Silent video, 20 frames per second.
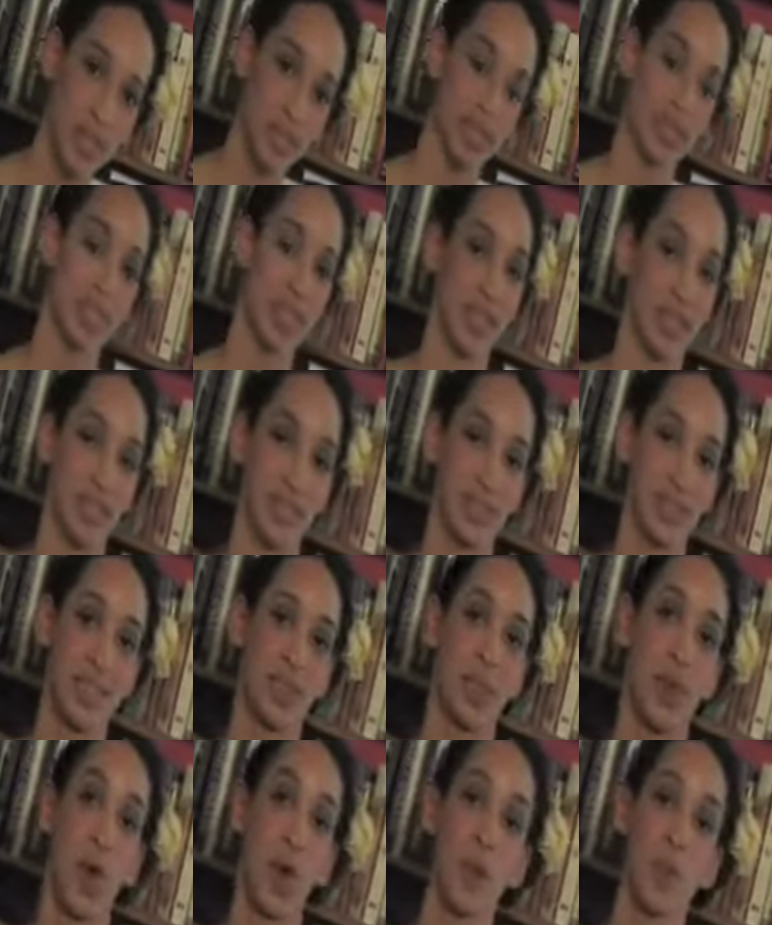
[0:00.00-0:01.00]
Section
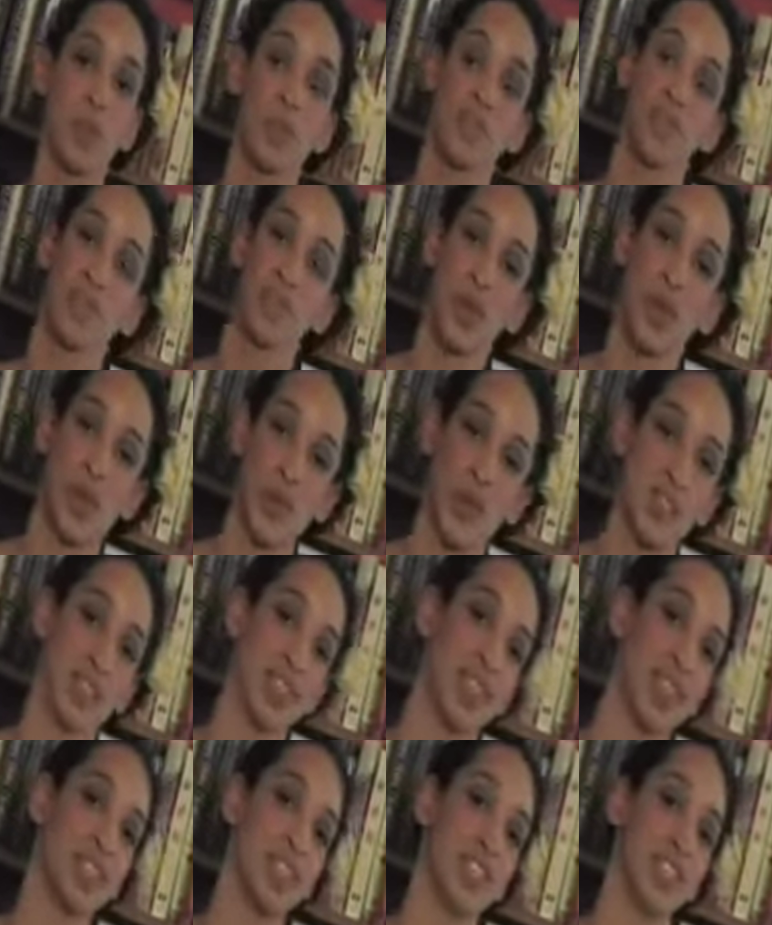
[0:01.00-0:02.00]
of Open Soul
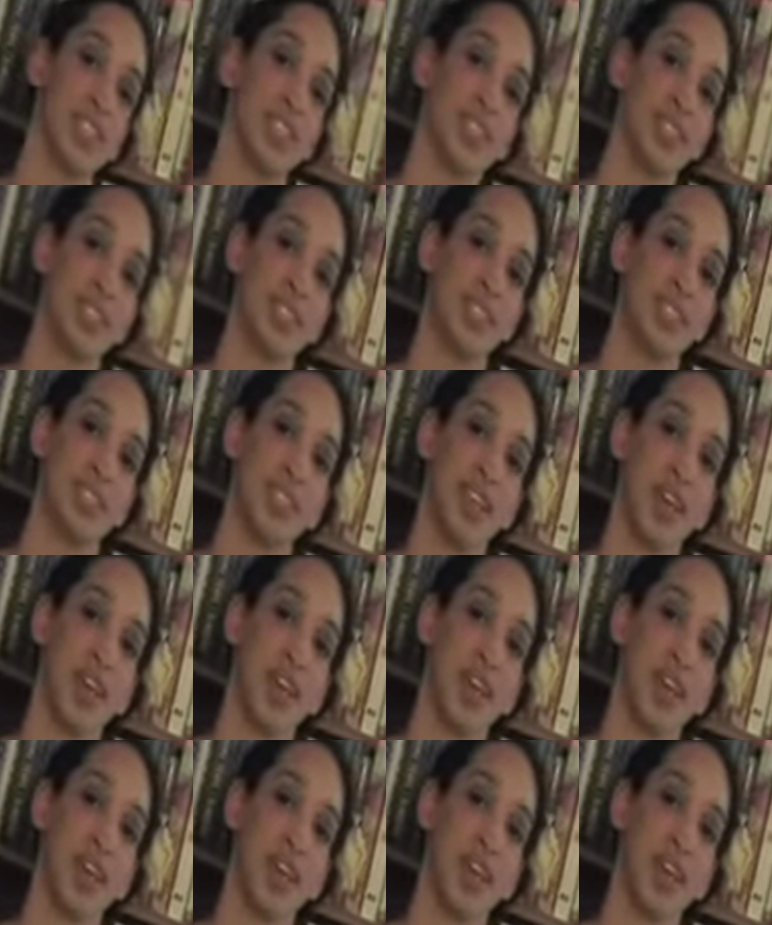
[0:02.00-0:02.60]
Sessions.